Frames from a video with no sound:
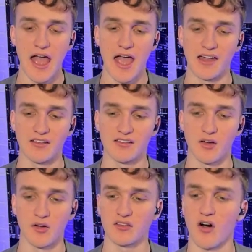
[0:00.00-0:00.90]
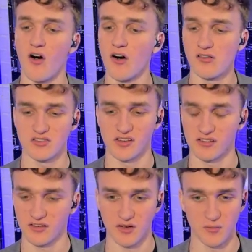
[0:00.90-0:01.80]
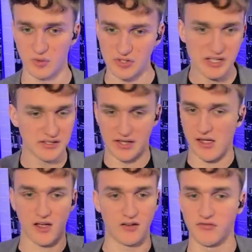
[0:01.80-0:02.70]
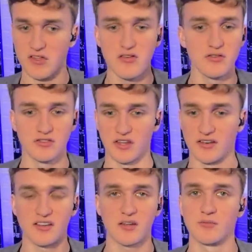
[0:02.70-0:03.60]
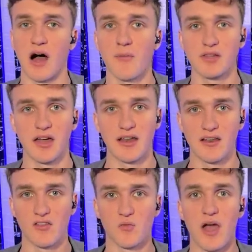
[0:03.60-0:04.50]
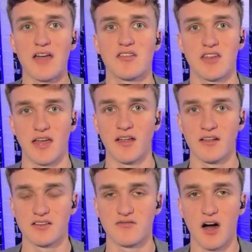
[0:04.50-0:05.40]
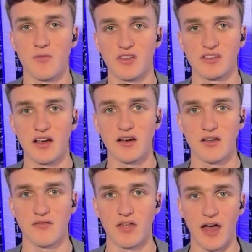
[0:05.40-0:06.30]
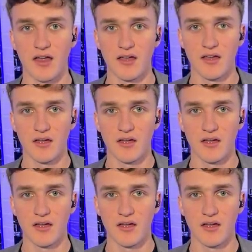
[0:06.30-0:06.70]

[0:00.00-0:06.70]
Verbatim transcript: And so it's all just completely confused and discombobulated in the way that they develop this narrative that